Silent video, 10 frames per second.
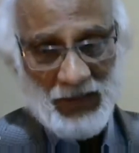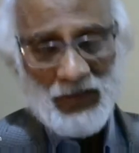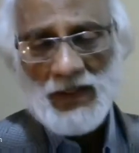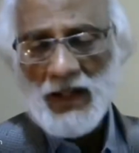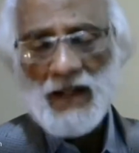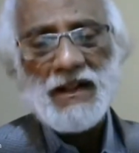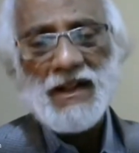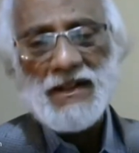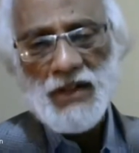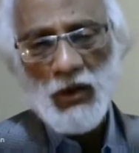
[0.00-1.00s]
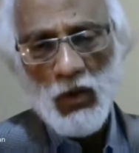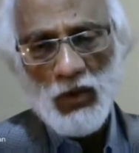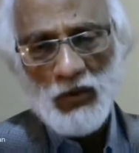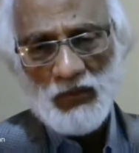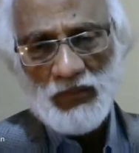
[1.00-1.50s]
Even the country as a
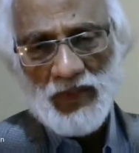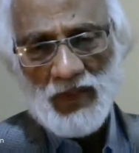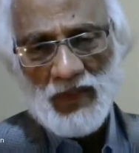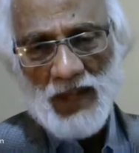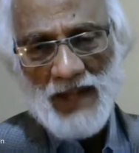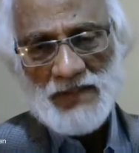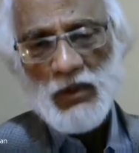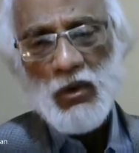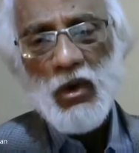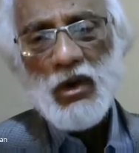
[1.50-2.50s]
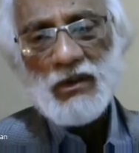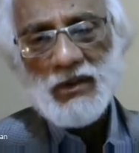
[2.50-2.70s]
whole has a goal